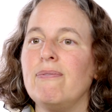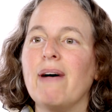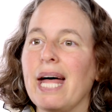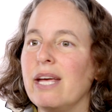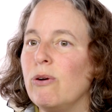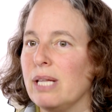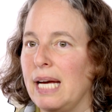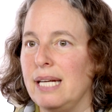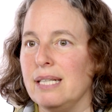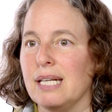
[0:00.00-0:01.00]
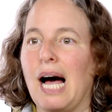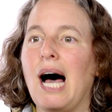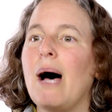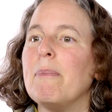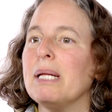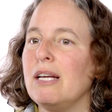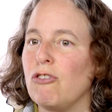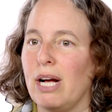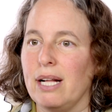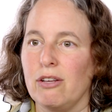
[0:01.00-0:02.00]
value-laden, commonly
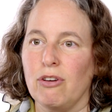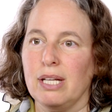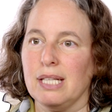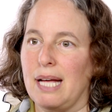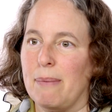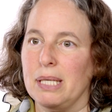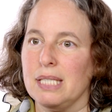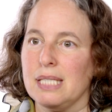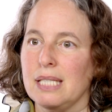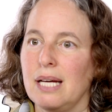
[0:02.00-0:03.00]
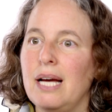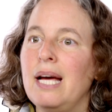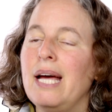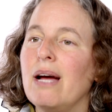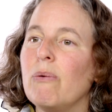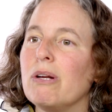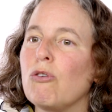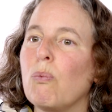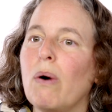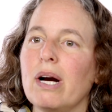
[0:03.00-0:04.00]
challenging dilemmas in which
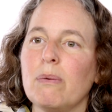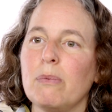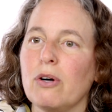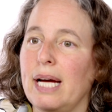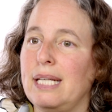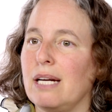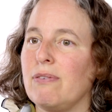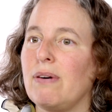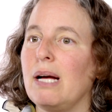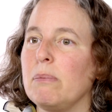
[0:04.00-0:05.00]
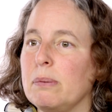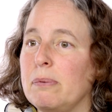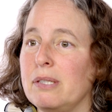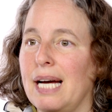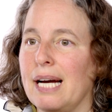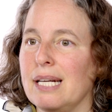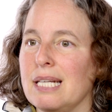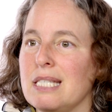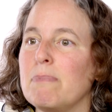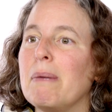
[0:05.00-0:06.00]
one or more identifiable
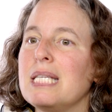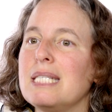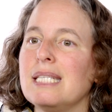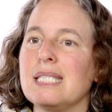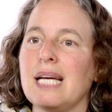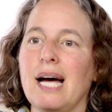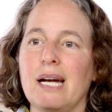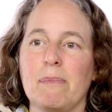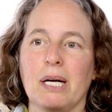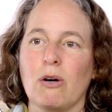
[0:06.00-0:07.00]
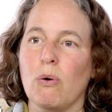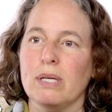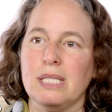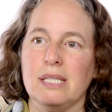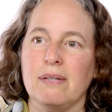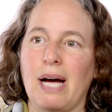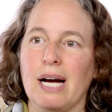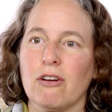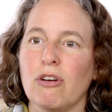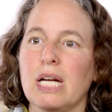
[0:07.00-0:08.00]
protagonists must decide among courses of
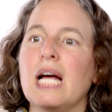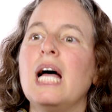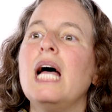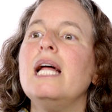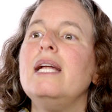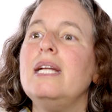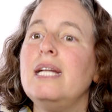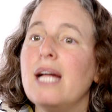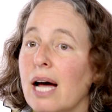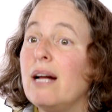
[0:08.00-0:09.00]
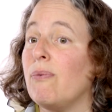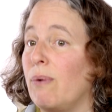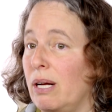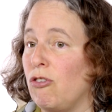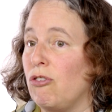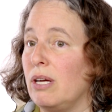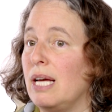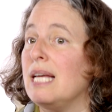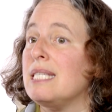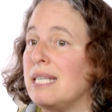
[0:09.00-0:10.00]
action, none of which
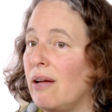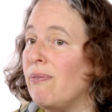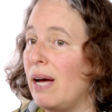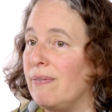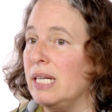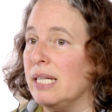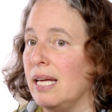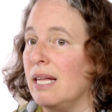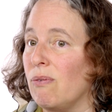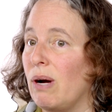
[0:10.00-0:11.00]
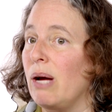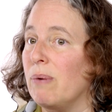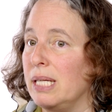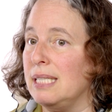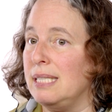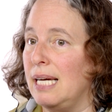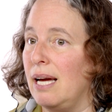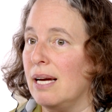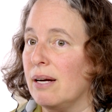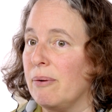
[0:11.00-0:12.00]
is self-evidently the right one to
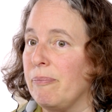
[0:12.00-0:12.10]
take.